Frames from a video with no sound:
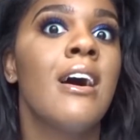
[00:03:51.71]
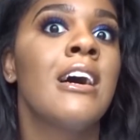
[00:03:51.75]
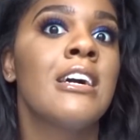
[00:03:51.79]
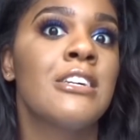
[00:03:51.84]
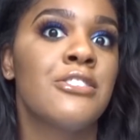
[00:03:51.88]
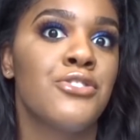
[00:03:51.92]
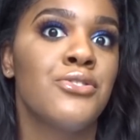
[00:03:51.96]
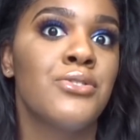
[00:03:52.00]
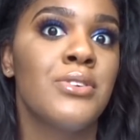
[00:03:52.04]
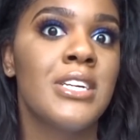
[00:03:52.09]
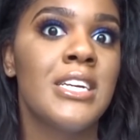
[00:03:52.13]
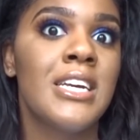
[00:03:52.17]

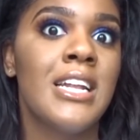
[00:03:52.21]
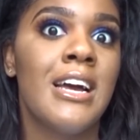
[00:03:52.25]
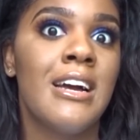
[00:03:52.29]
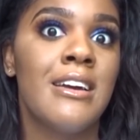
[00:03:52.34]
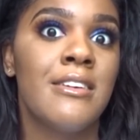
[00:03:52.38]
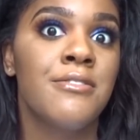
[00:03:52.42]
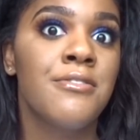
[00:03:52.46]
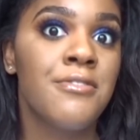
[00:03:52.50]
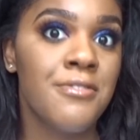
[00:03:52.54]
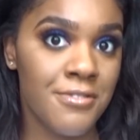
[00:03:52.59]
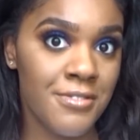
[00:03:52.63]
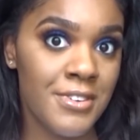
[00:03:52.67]
actually
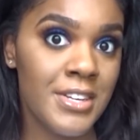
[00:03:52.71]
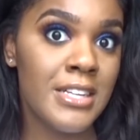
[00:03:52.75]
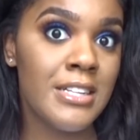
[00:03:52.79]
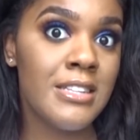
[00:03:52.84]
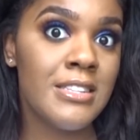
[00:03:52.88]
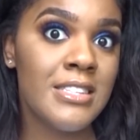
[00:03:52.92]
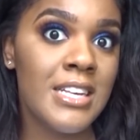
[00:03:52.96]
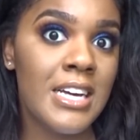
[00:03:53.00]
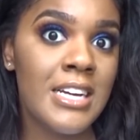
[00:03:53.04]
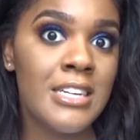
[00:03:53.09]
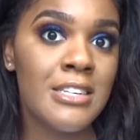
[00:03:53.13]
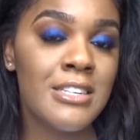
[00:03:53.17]
like
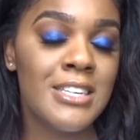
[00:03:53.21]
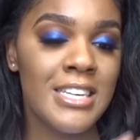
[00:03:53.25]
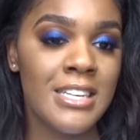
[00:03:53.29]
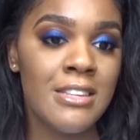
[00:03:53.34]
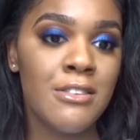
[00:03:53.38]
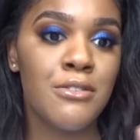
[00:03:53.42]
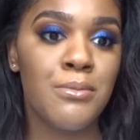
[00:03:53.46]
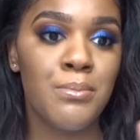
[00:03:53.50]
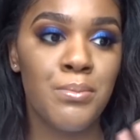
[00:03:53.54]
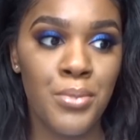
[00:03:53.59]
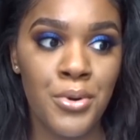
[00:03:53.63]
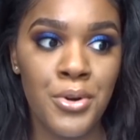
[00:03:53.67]
feel like
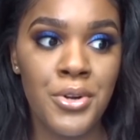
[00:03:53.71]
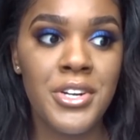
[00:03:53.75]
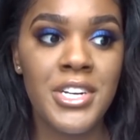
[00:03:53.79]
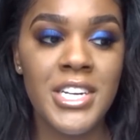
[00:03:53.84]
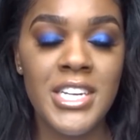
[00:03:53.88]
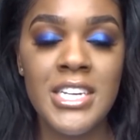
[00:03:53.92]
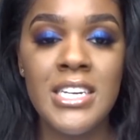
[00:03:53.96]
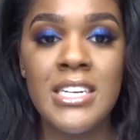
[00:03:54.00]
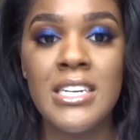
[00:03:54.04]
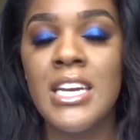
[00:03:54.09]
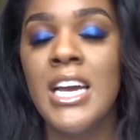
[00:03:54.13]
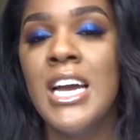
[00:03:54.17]
it's
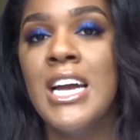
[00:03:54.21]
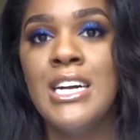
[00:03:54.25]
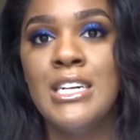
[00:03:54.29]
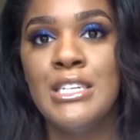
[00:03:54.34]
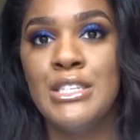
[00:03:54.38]
burning.